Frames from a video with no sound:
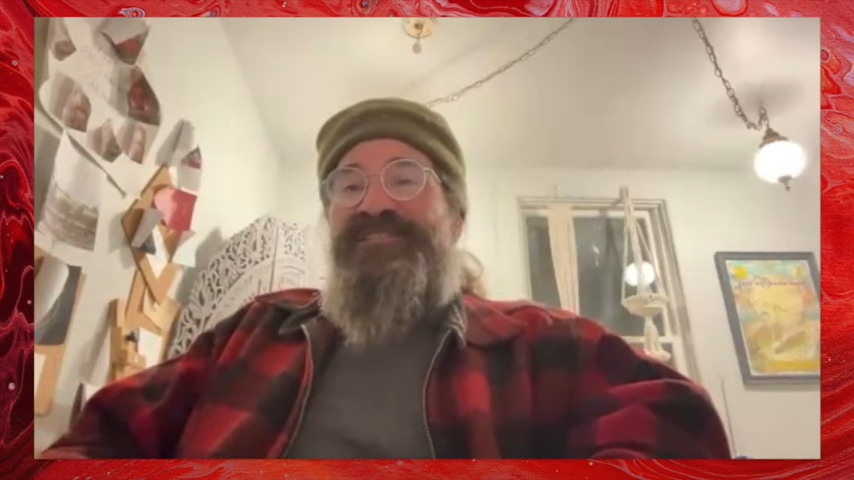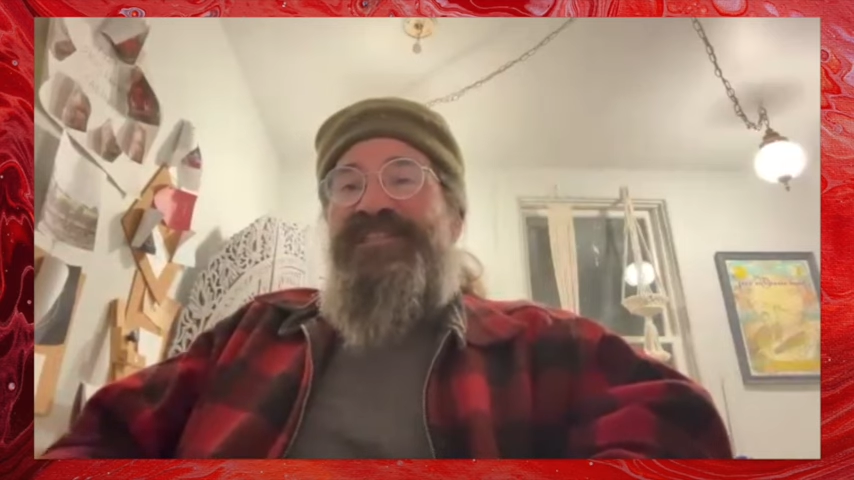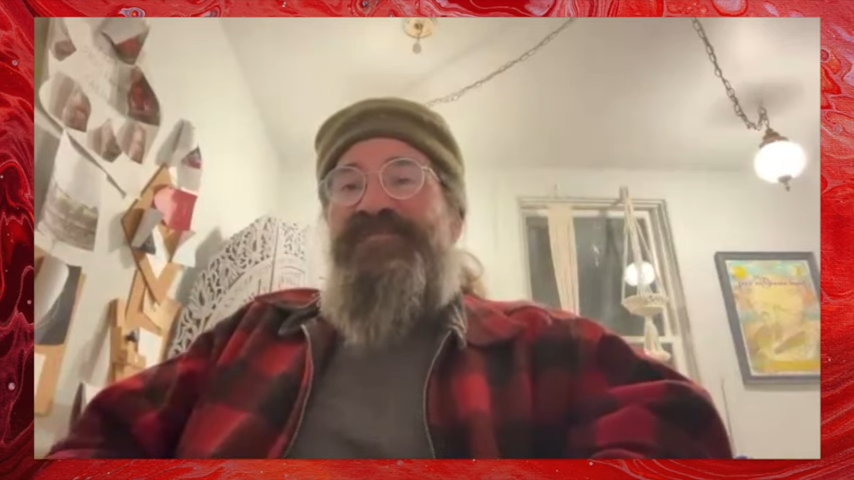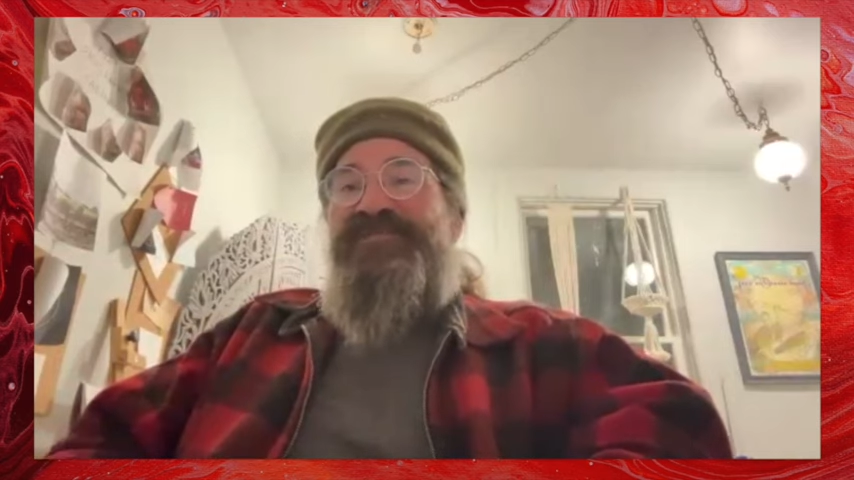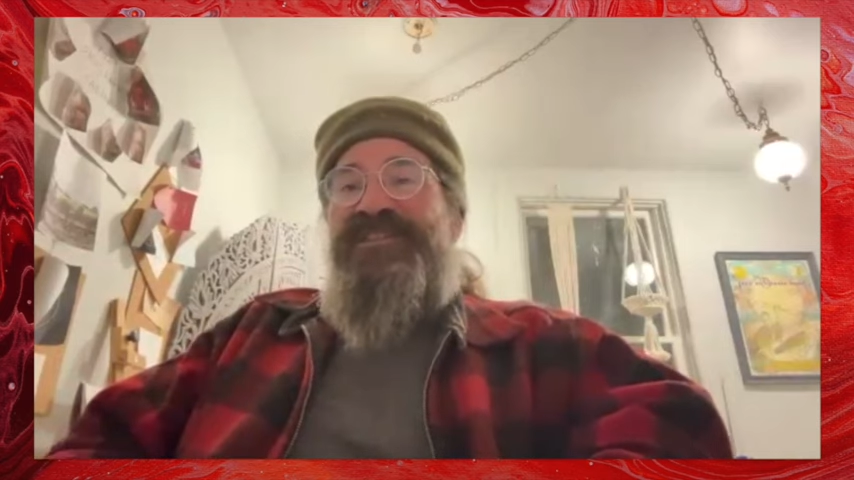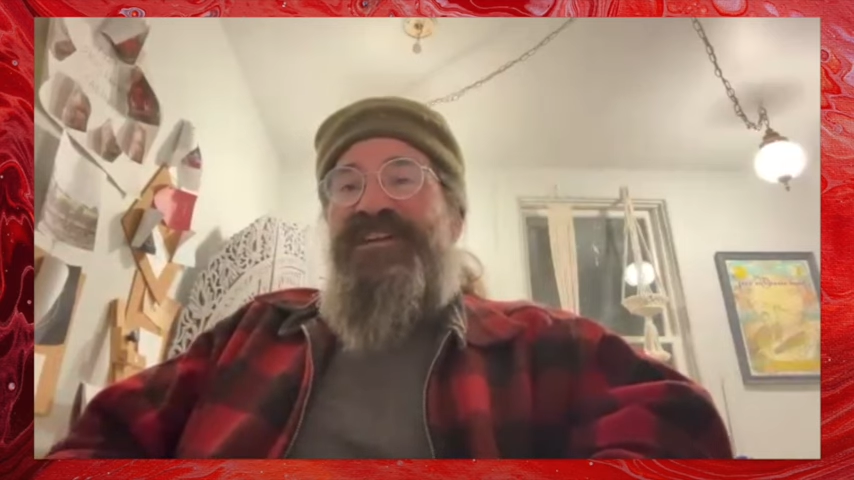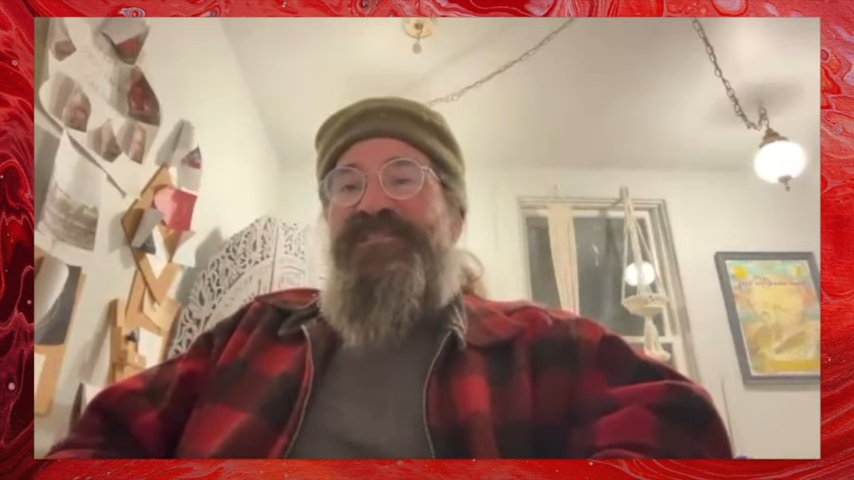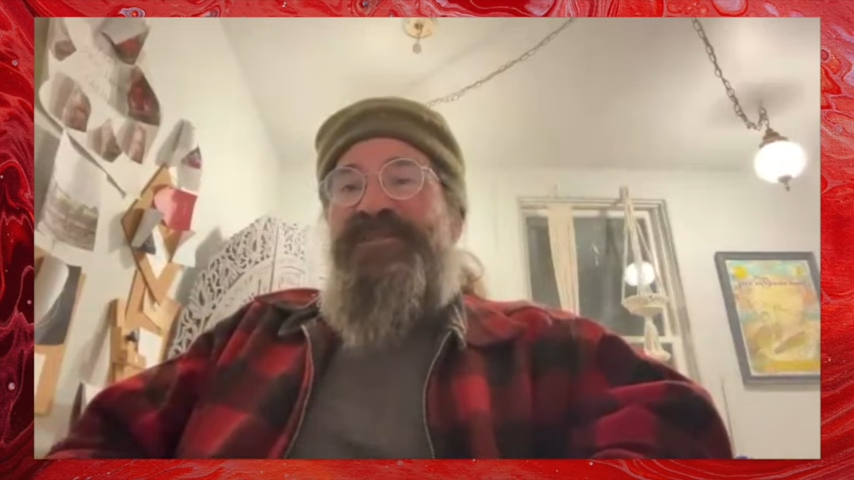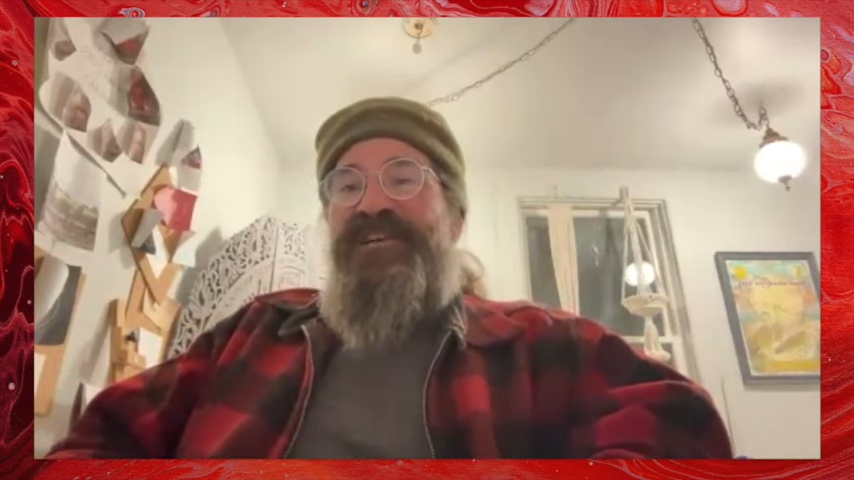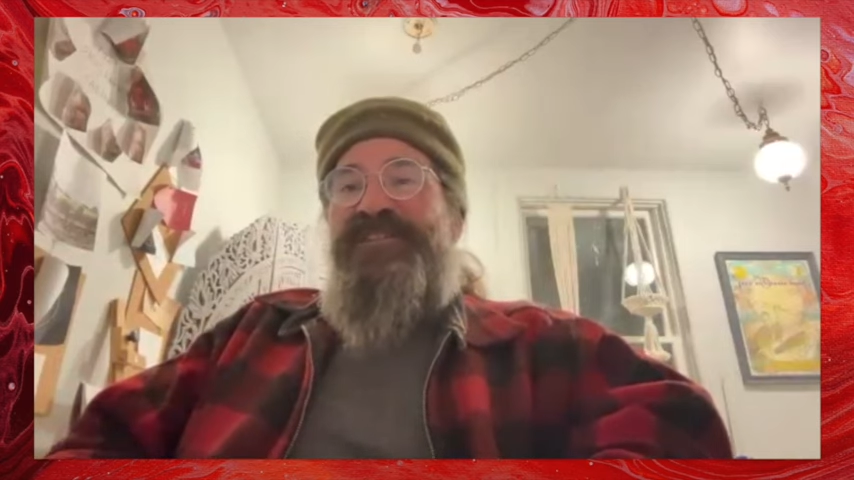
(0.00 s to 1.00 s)
this guy was
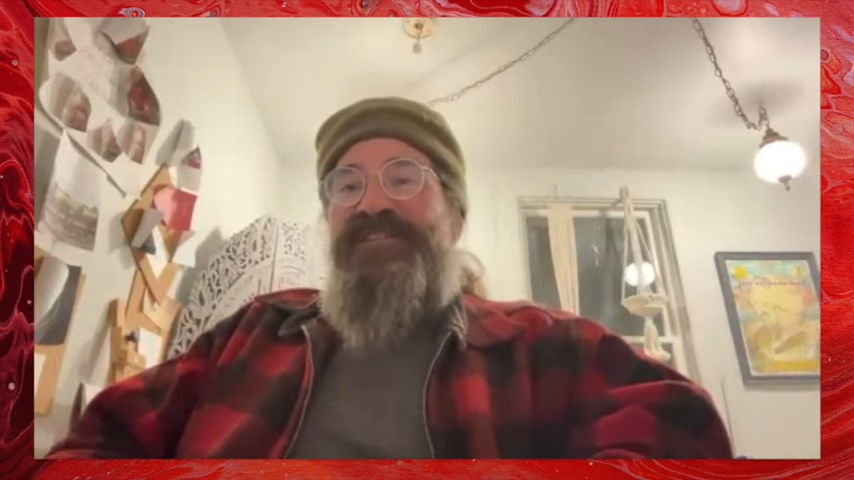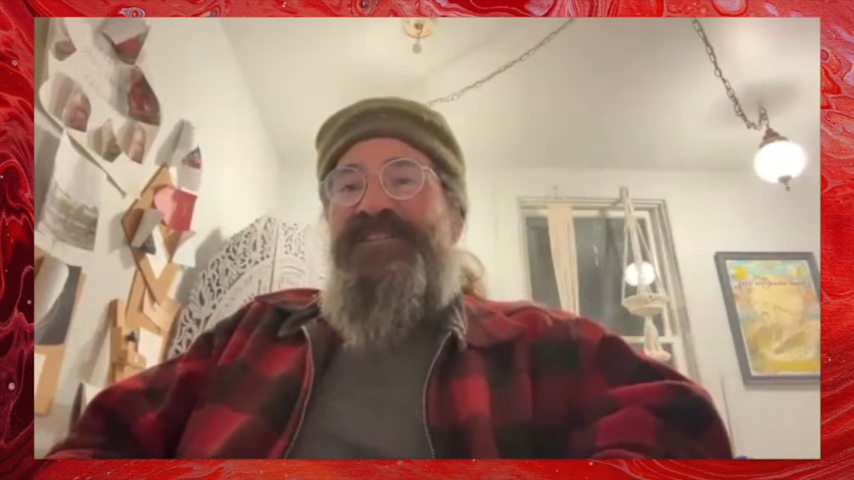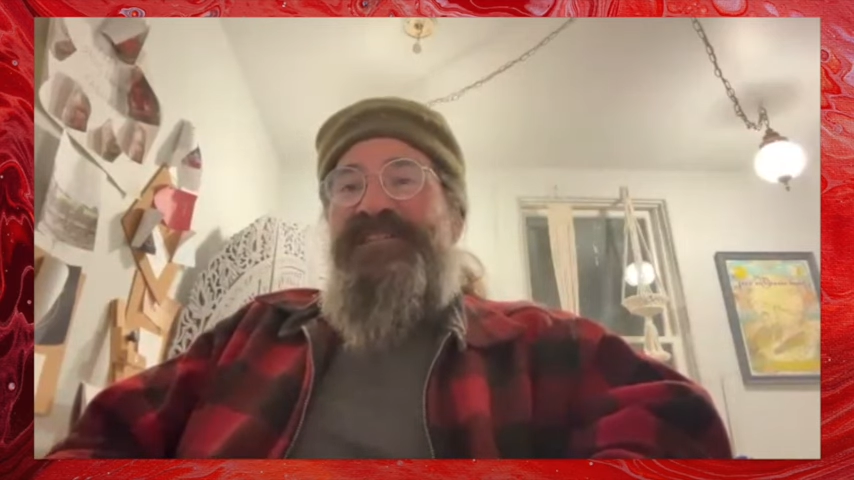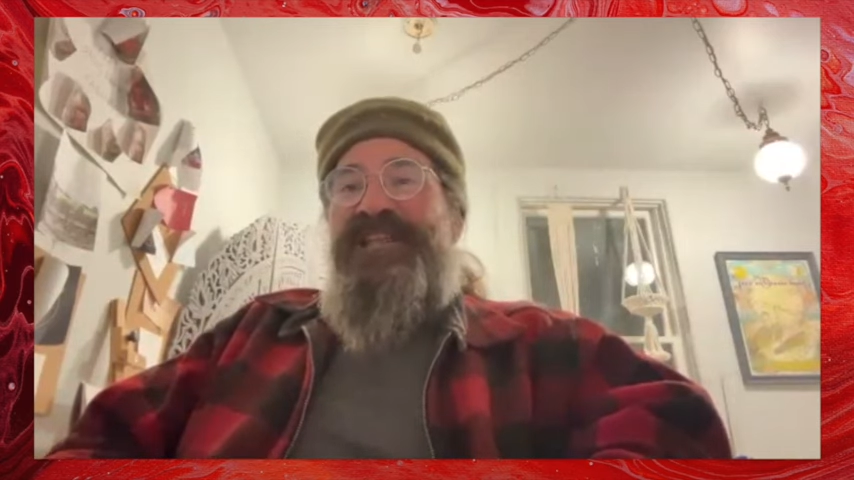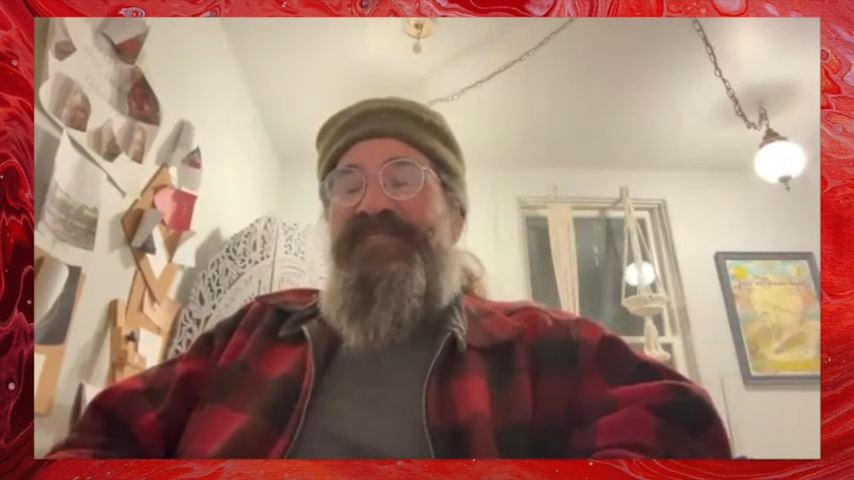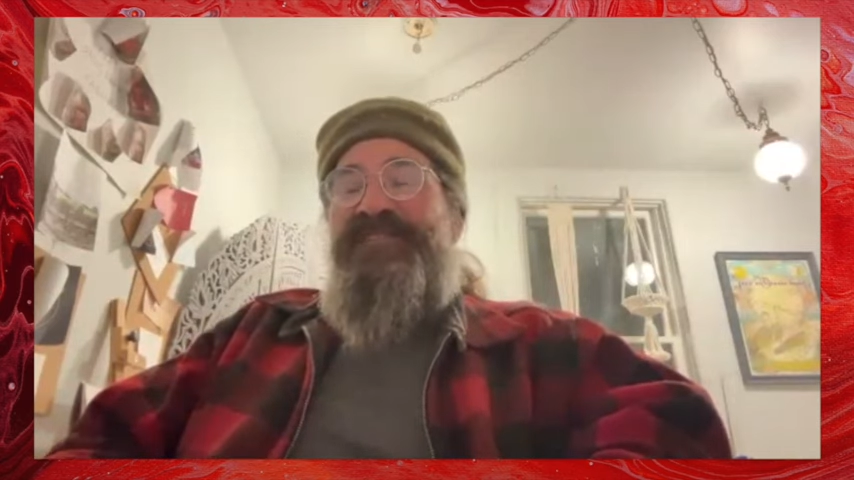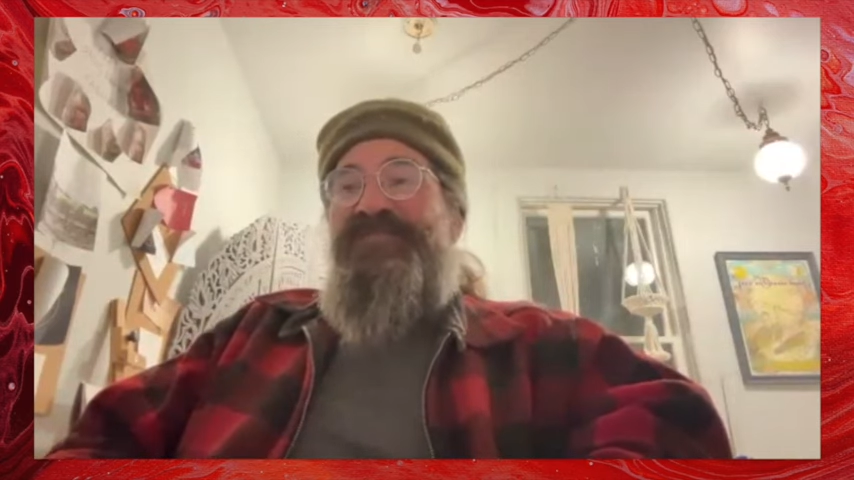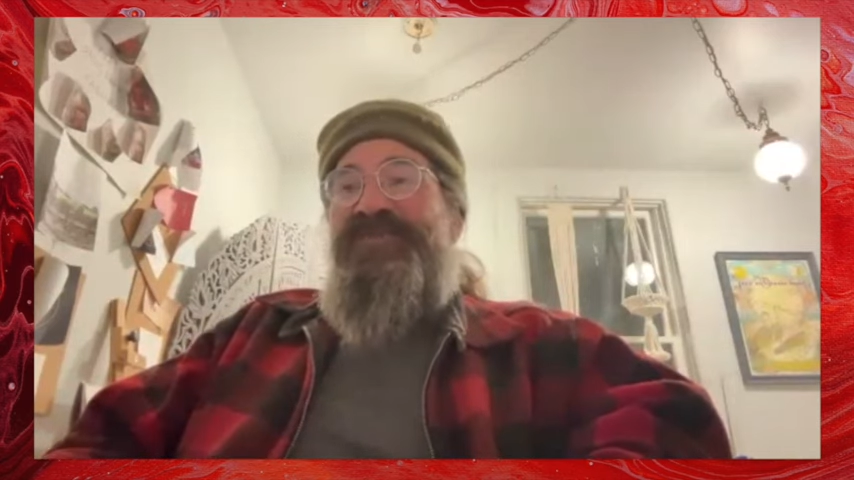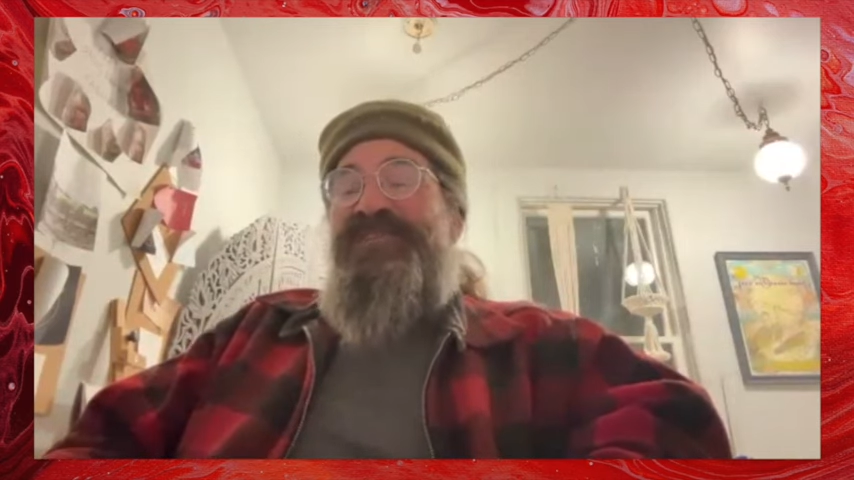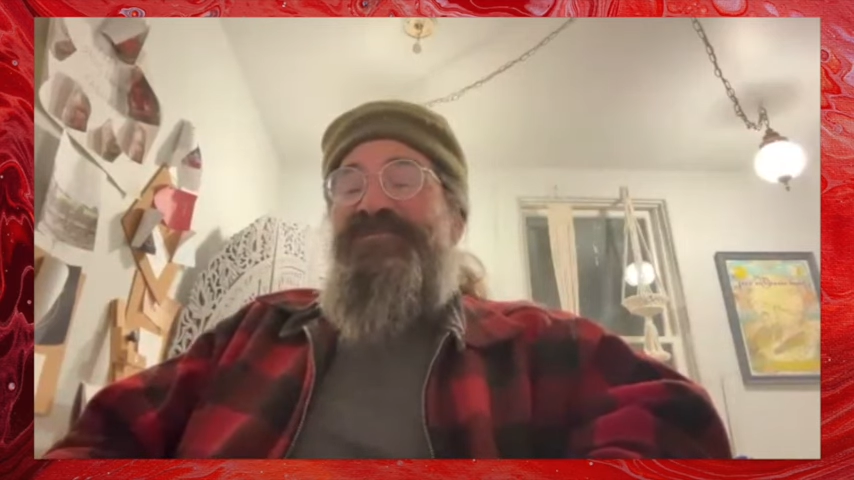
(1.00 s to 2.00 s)
talking about. And that
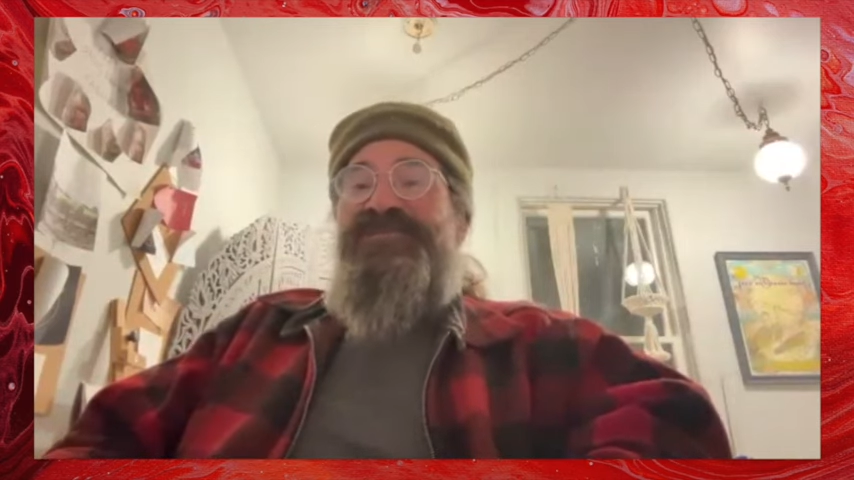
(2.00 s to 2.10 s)
to me